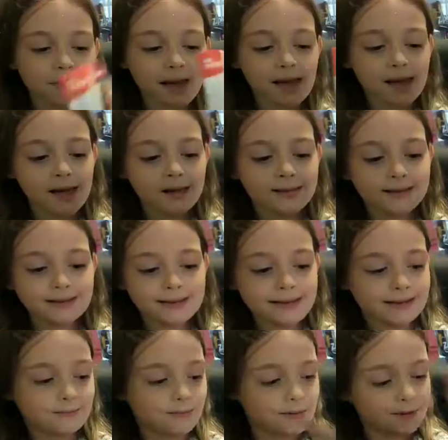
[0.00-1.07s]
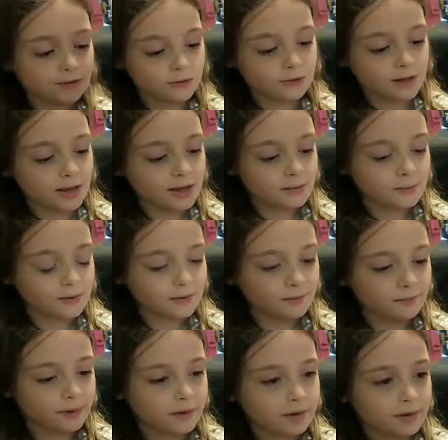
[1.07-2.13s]
Everybody, today
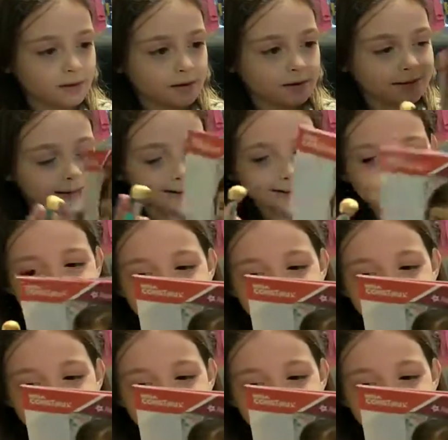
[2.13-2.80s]
we're making this